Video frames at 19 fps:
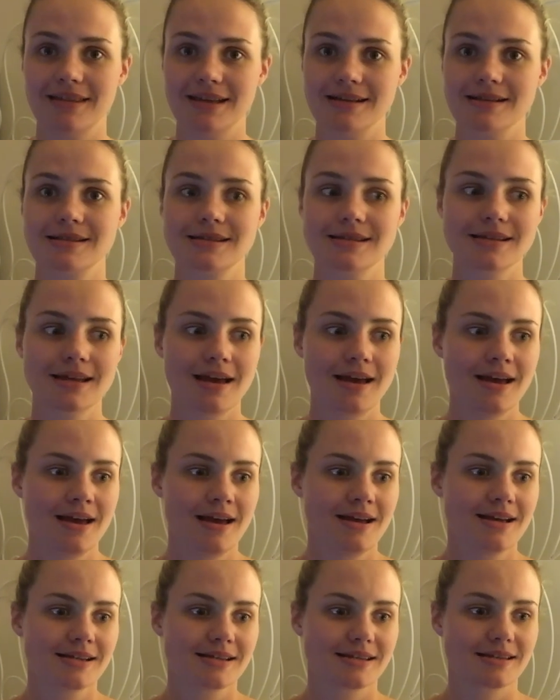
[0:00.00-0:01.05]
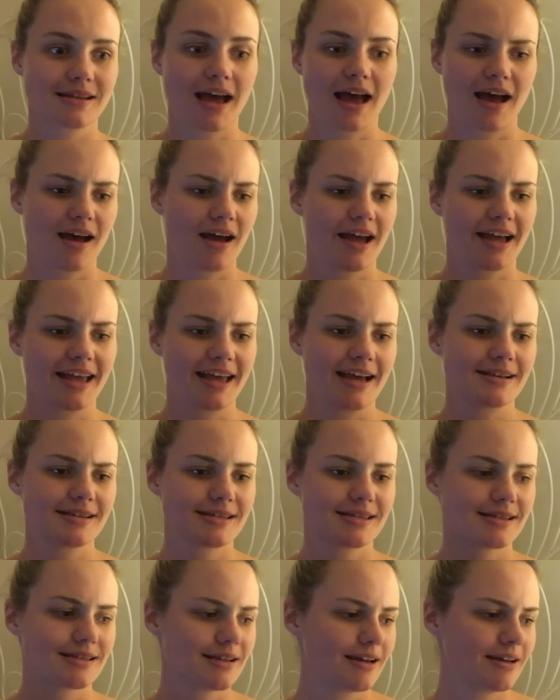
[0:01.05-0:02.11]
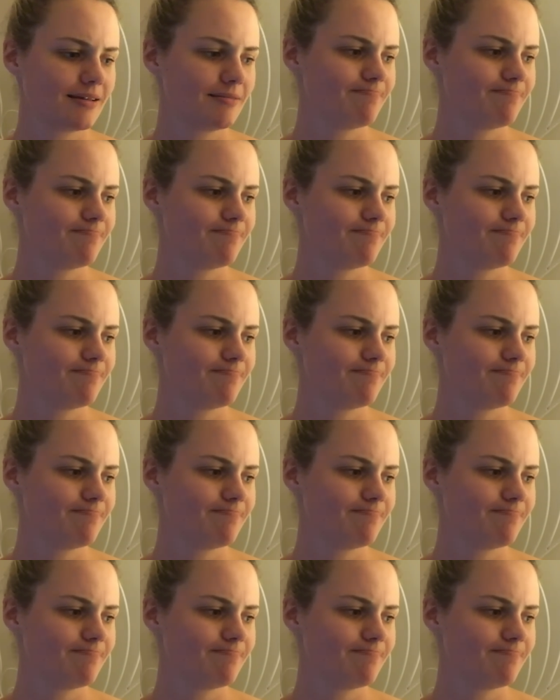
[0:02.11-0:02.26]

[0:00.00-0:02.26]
this I guess,